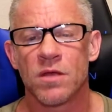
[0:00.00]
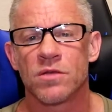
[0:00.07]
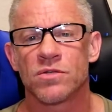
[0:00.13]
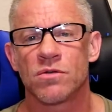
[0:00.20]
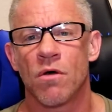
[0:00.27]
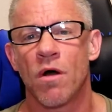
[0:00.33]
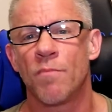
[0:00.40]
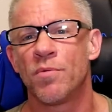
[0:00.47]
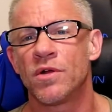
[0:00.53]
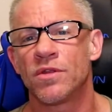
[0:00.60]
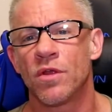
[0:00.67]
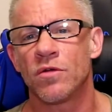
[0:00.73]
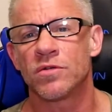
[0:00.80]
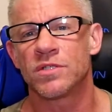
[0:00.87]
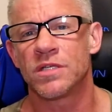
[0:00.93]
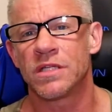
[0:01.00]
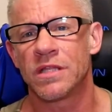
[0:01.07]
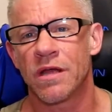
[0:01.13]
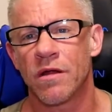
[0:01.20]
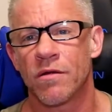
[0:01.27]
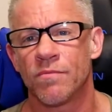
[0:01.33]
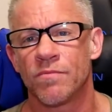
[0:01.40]
So I'll put those in
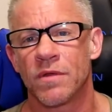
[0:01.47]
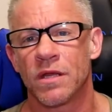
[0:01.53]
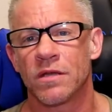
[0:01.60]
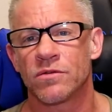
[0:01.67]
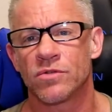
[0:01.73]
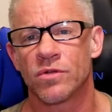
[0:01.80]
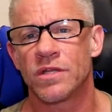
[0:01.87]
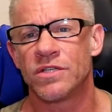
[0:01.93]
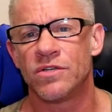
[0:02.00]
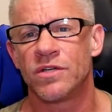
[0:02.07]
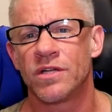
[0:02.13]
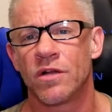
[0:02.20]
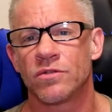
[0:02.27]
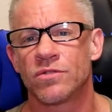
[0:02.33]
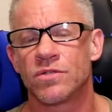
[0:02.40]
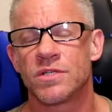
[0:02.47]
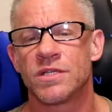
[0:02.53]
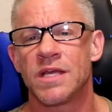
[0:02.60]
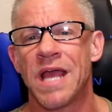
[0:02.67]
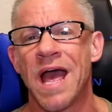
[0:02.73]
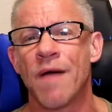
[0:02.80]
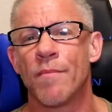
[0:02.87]
there so that you can also
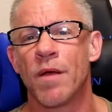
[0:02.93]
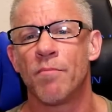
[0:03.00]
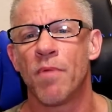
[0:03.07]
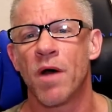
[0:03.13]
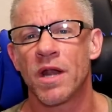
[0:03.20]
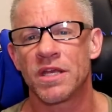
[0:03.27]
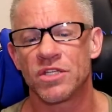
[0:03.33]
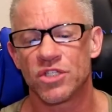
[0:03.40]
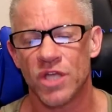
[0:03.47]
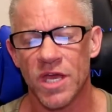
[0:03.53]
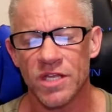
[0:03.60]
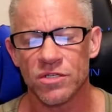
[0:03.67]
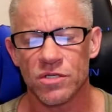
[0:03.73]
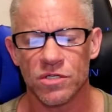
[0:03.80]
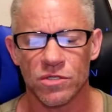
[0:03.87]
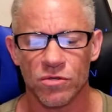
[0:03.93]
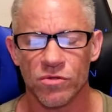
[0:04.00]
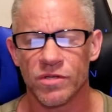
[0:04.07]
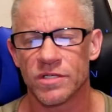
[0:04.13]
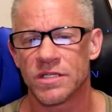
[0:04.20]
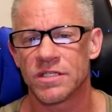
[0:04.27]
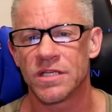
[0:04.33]
see how my body changes through
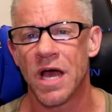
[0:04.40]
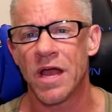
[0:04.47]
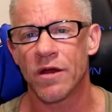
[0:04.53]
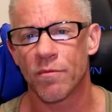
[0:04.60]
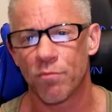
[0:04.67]
this entire